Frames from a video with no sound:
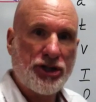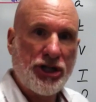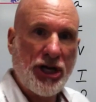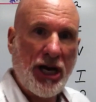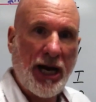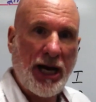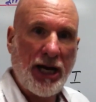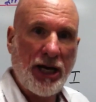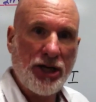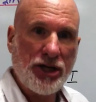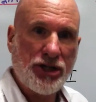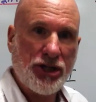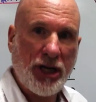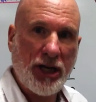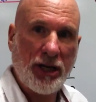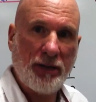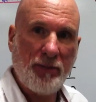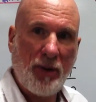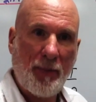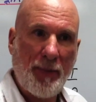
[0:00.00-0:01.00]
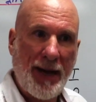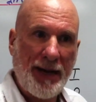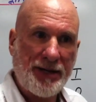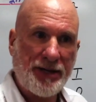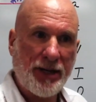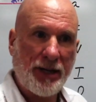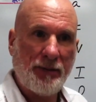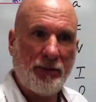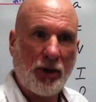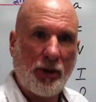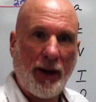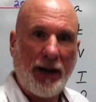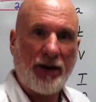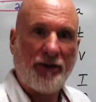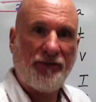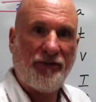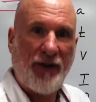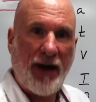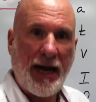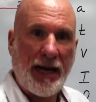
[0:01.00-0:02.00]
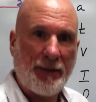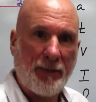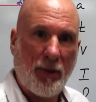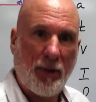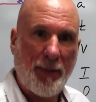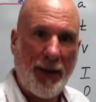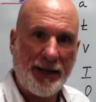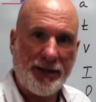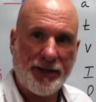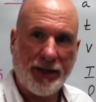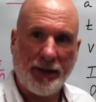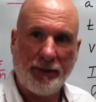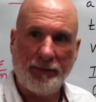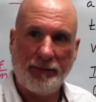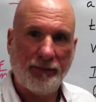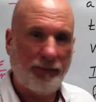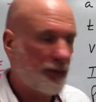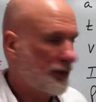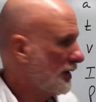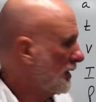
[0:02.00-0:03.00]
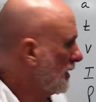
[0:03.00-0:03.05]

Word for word: change in momentum, greater final momentum.